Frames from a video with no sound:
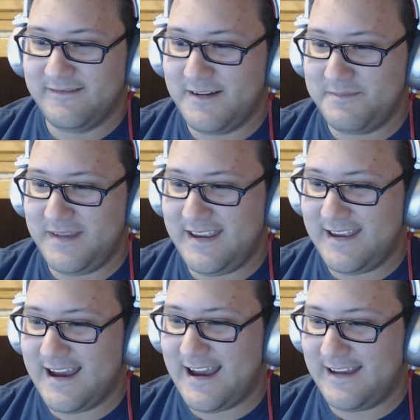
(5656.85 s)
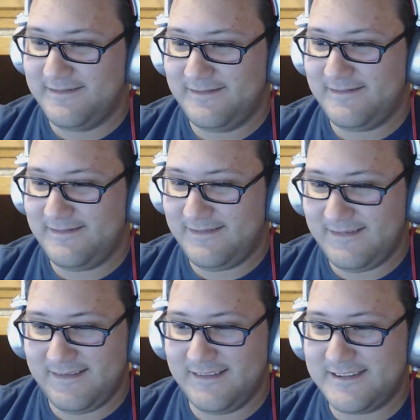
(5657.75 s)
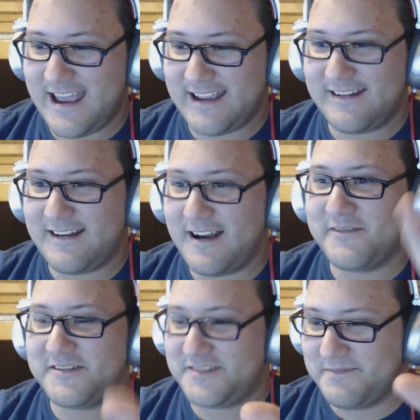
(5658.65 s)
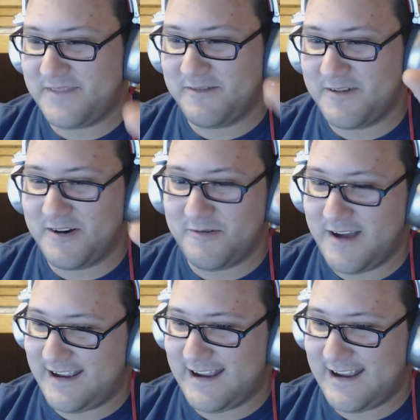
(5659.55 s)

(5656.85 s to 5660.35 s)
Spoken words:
Let me Zach, cover something real quick.